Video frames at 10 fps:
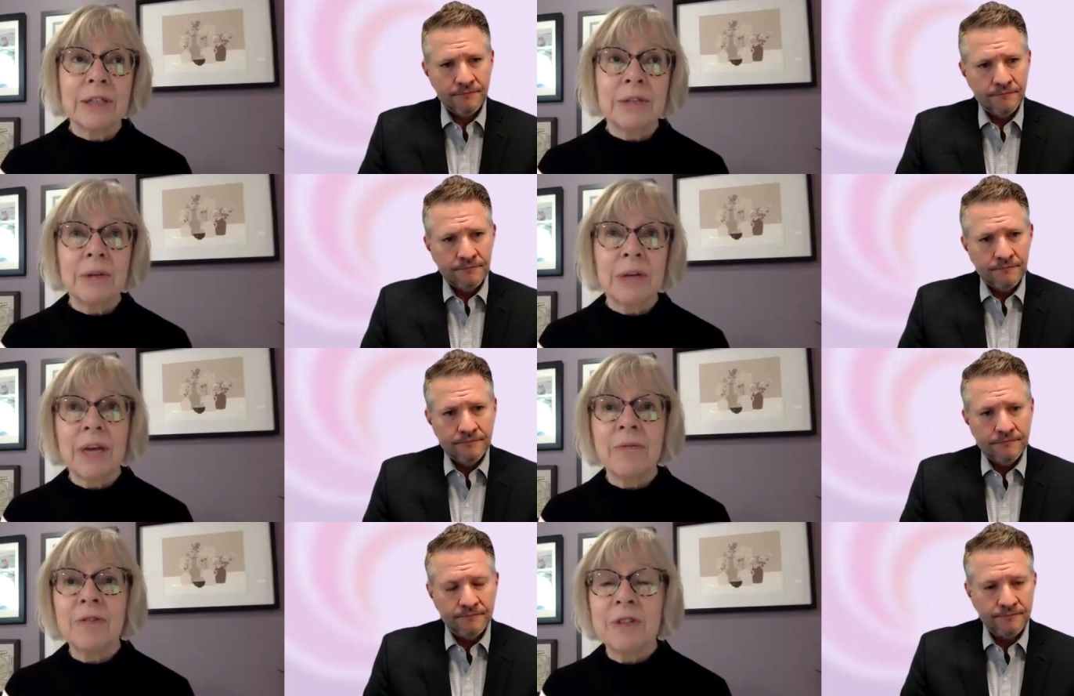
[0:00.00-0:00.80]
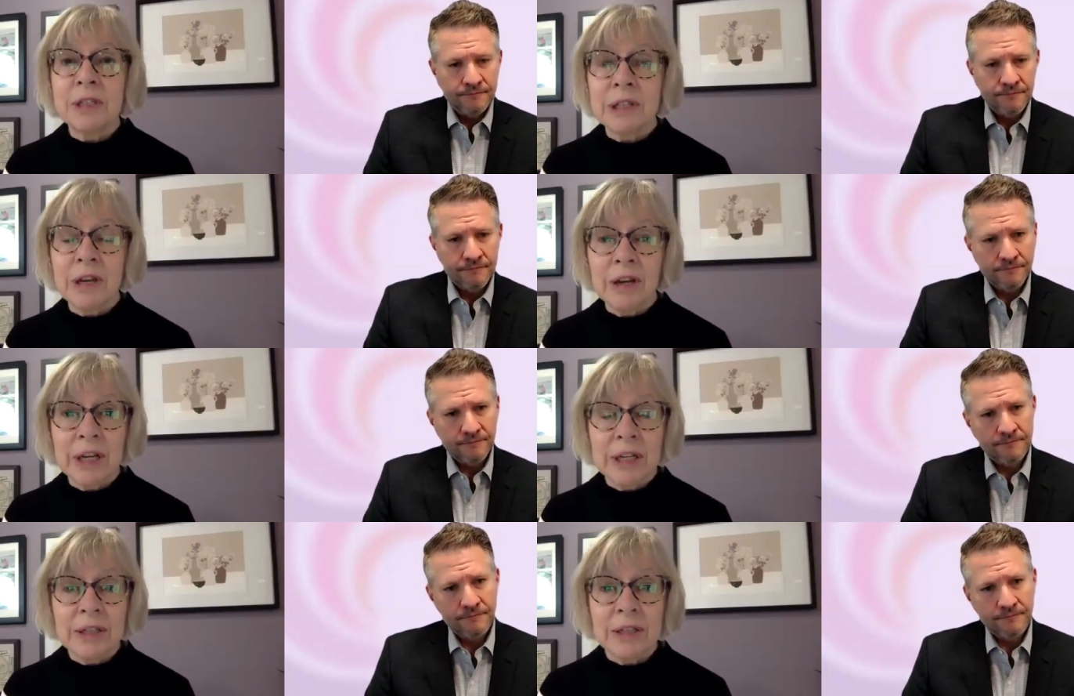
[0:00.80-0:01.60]
Speaker 1: to
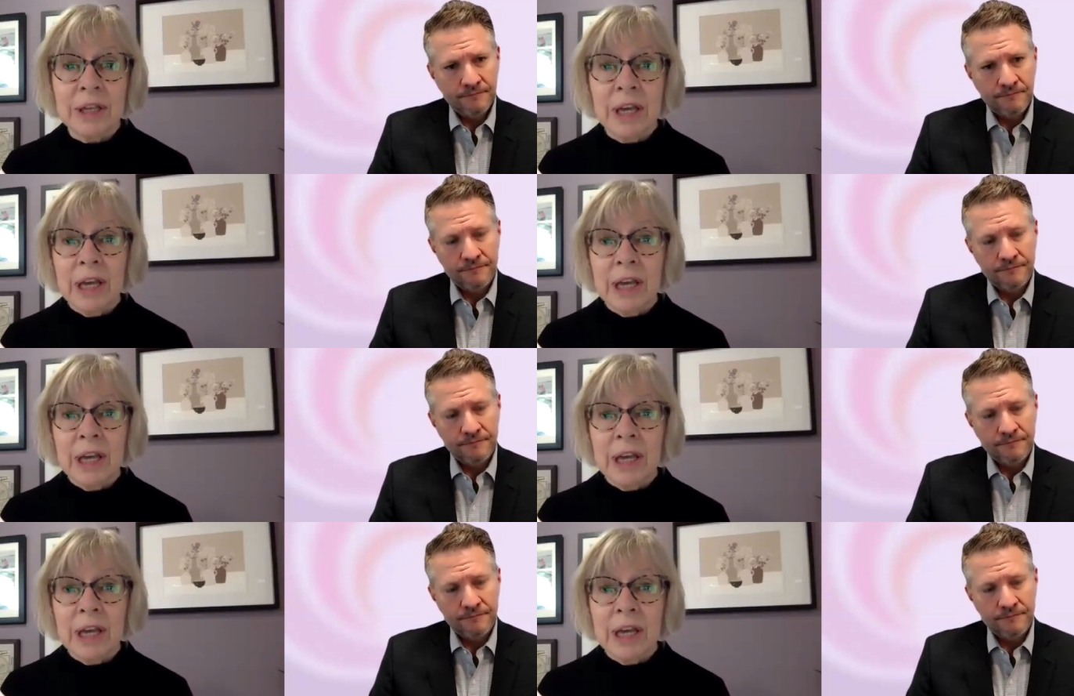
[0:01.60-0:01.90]
emphasize